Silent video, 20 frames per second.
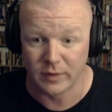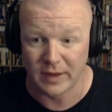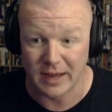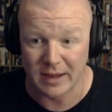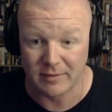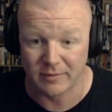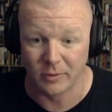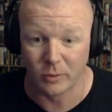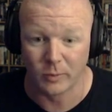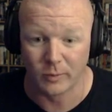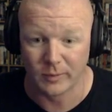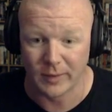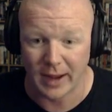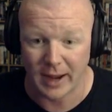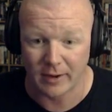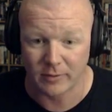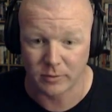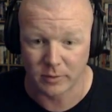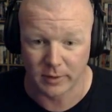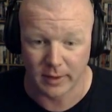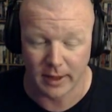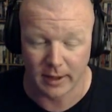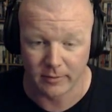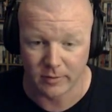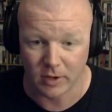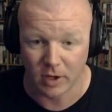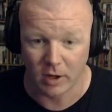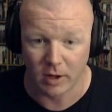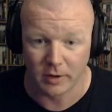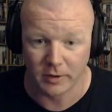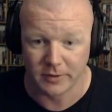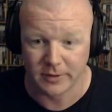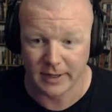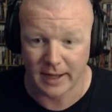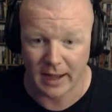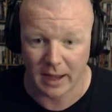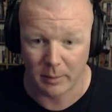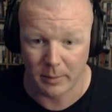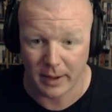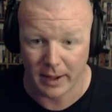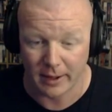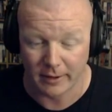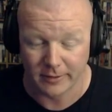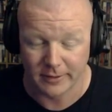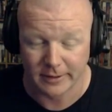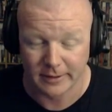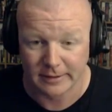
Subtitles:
even after they've called time out.